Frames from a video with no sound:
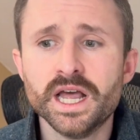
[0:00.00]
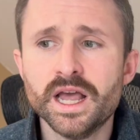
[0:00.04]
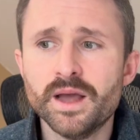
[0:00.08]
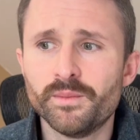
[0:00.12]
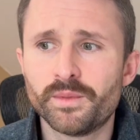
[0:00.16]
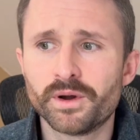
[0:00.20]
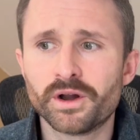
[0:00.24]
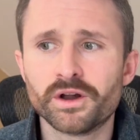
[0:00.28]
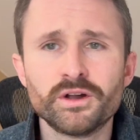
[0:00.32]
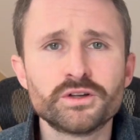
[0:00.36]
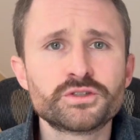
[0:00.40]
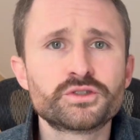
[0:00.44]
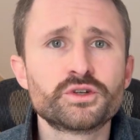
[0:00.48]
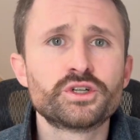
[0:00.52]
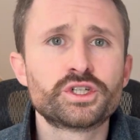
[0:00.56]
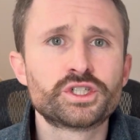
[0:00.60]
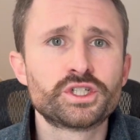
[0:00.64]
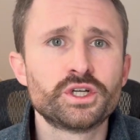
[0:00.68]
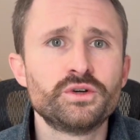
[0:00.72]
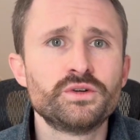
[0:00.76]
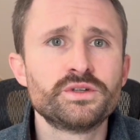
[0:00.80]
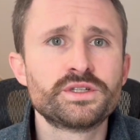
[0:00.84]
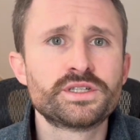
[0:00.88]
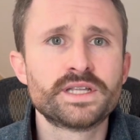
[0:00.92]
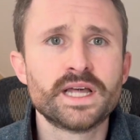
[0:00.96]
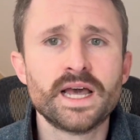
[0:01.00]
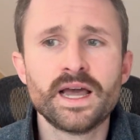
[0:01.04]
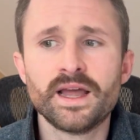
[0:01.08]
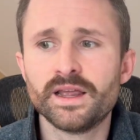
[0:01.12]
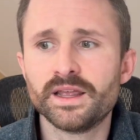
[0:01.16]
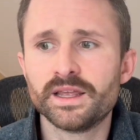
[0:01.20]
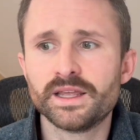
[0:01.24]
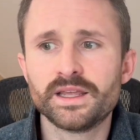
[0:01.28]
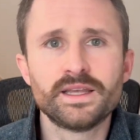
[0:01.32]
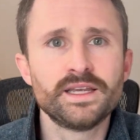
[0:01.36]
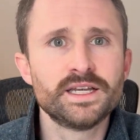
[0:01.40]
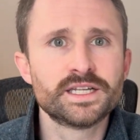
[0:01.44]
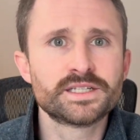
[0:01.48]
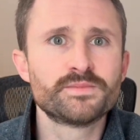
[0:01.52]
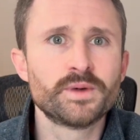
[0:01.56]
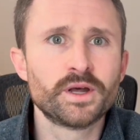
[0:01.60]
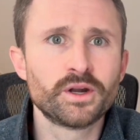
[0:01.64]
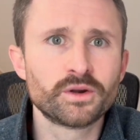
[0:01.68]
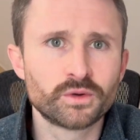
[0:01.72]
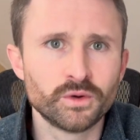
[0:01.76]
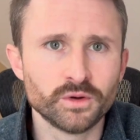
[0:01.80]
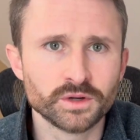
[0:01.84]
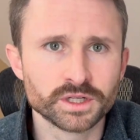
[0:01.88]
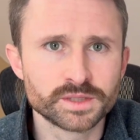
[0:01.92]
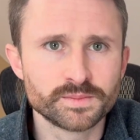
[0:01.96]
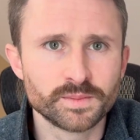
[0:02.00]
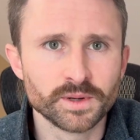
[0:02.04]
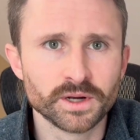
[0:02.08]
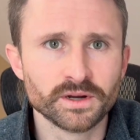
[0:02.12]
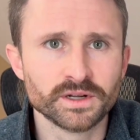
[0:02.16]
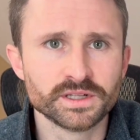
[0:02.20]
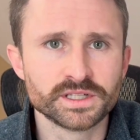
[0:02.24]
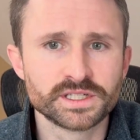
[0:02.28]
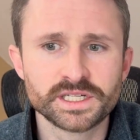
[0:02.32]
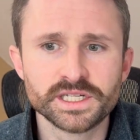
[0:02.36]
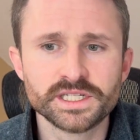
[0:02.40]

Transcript: but it also shows that he has medical experience.